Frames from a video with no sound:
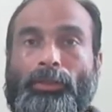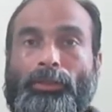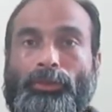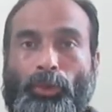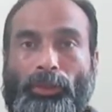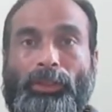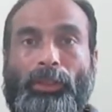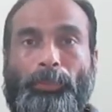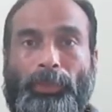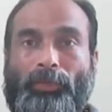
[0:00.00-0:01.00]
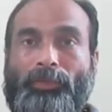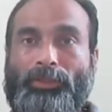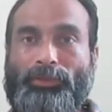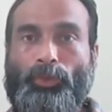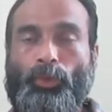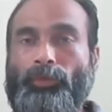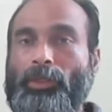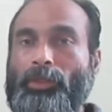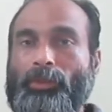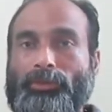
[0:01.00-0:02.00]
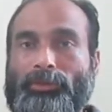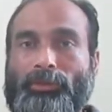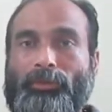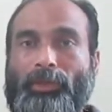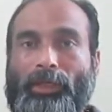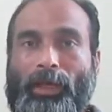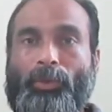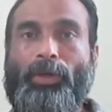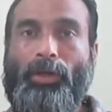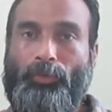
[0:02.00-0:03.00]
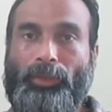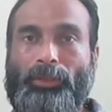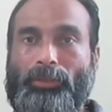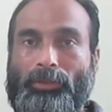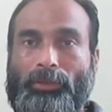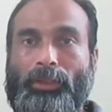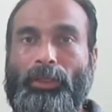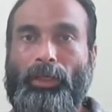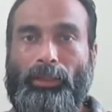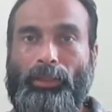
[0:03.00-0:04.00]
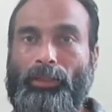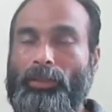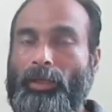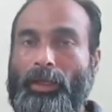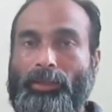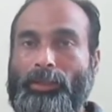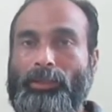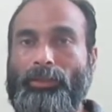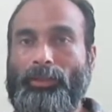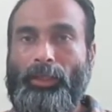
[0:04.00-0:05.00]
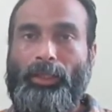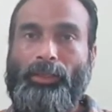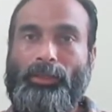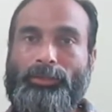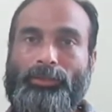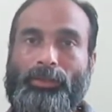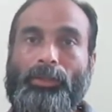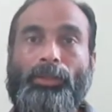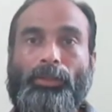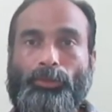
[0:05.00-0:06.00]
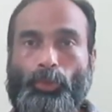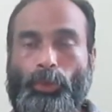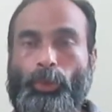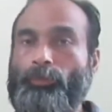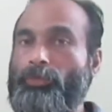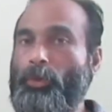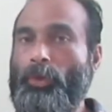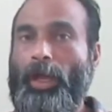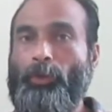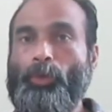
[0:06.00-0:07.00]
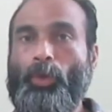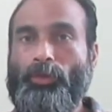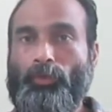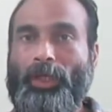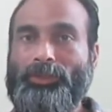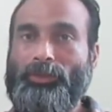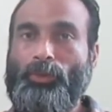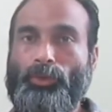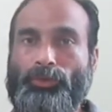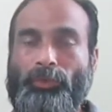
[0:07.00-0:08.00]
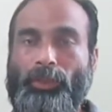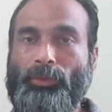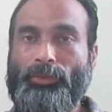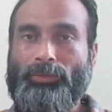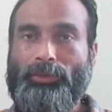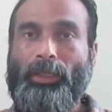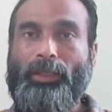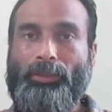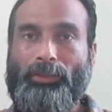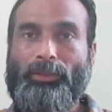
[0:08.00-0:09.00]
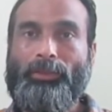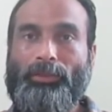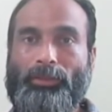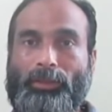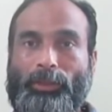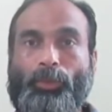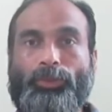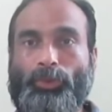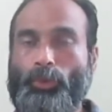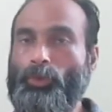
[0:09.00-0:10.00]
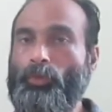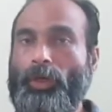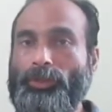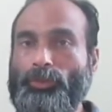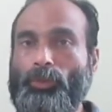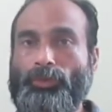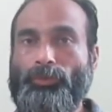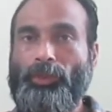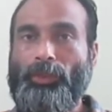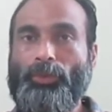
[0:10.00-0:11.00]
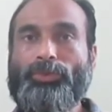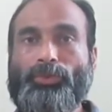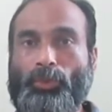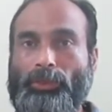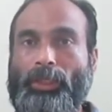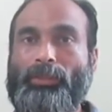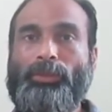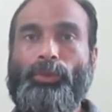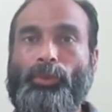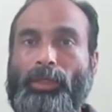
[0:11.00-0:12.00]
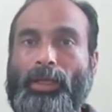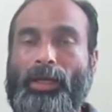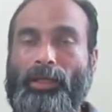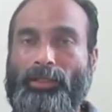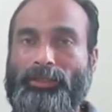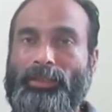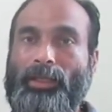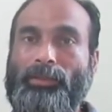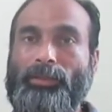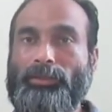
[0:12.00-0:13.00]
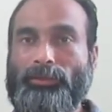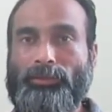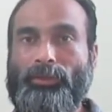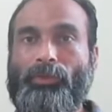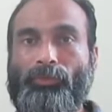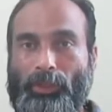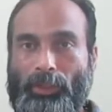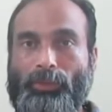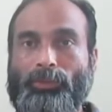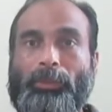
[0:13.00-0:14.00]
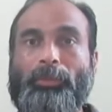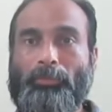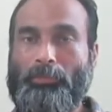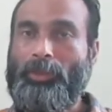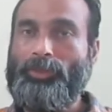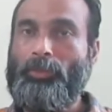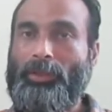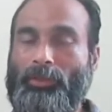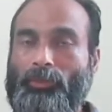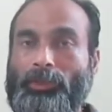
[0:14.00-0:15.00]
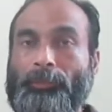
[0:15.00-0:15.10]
So in the previous two videos we have covered array and linked list. So if you have not watched those videos, I request you to watch those videos so that you can understand this video in much better way.